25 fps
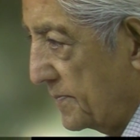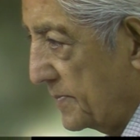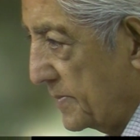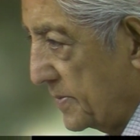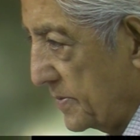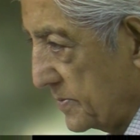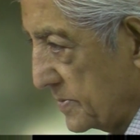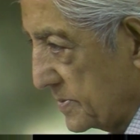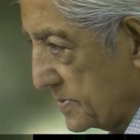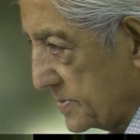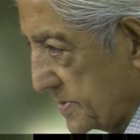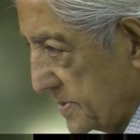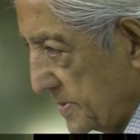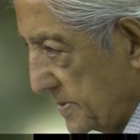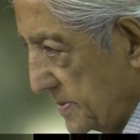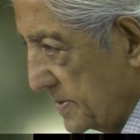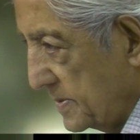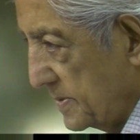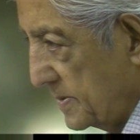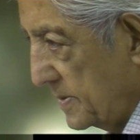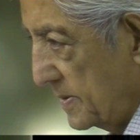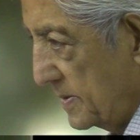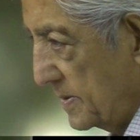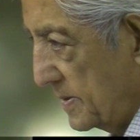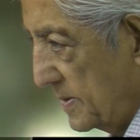You understand?
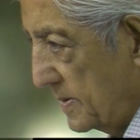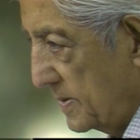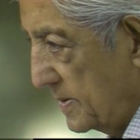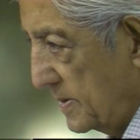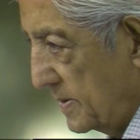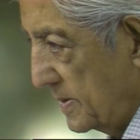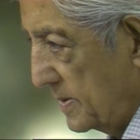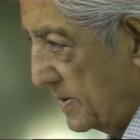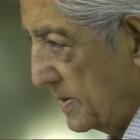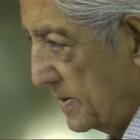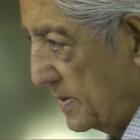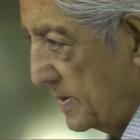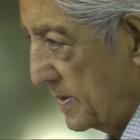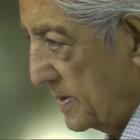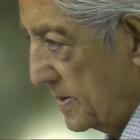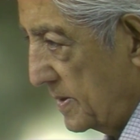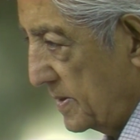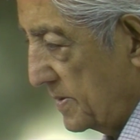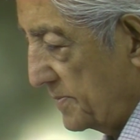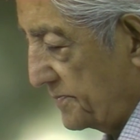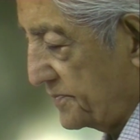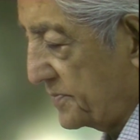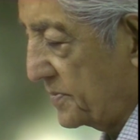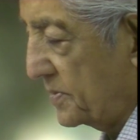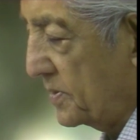
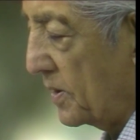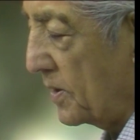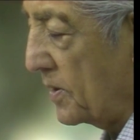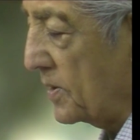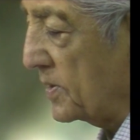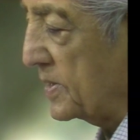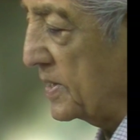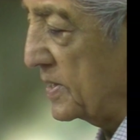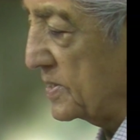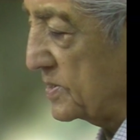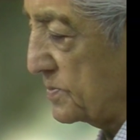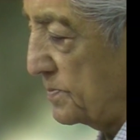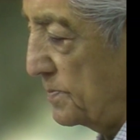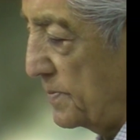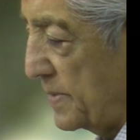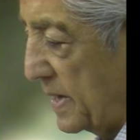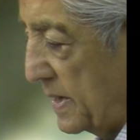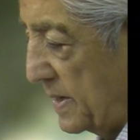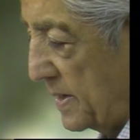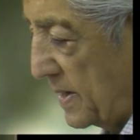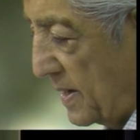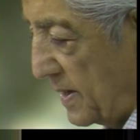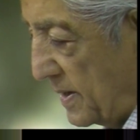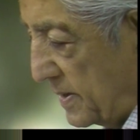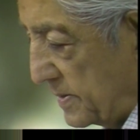If God has
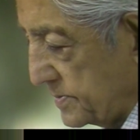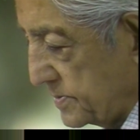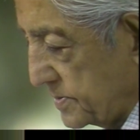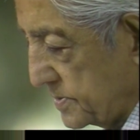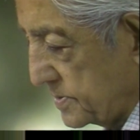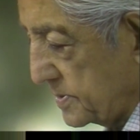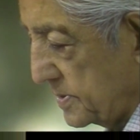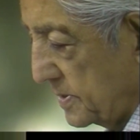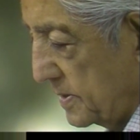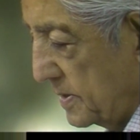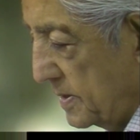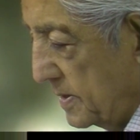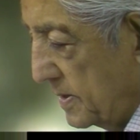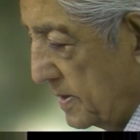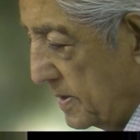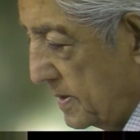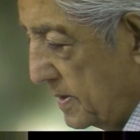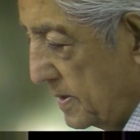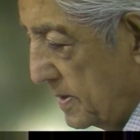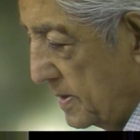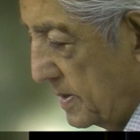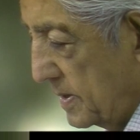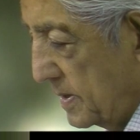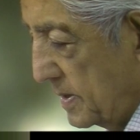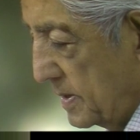made us,
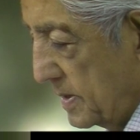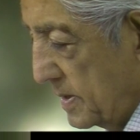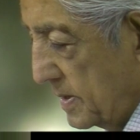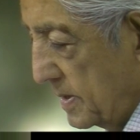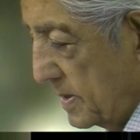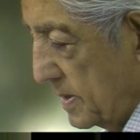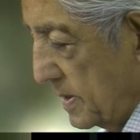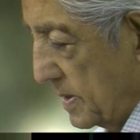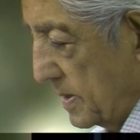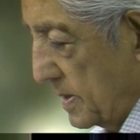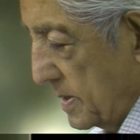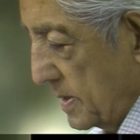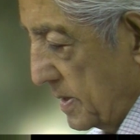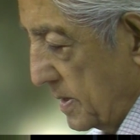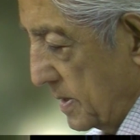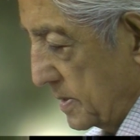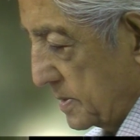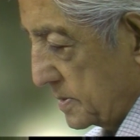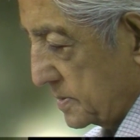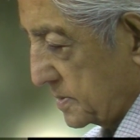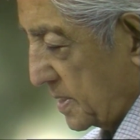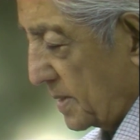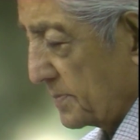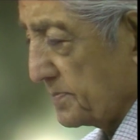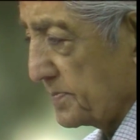
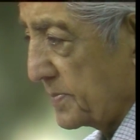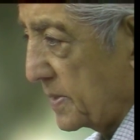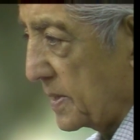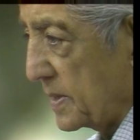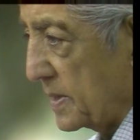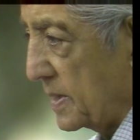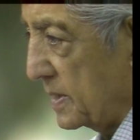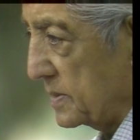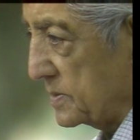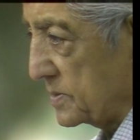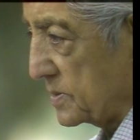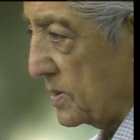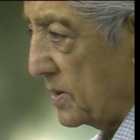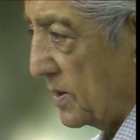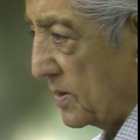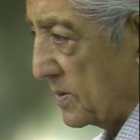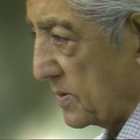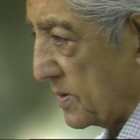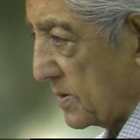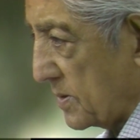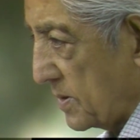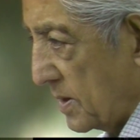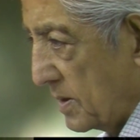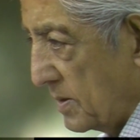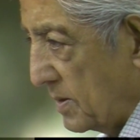something has gone
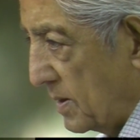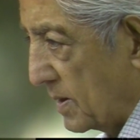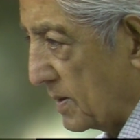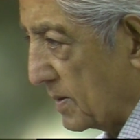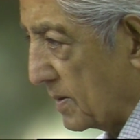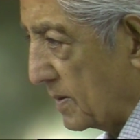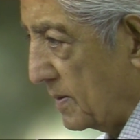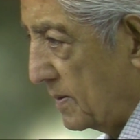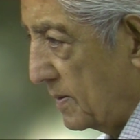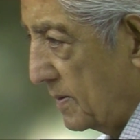wrong.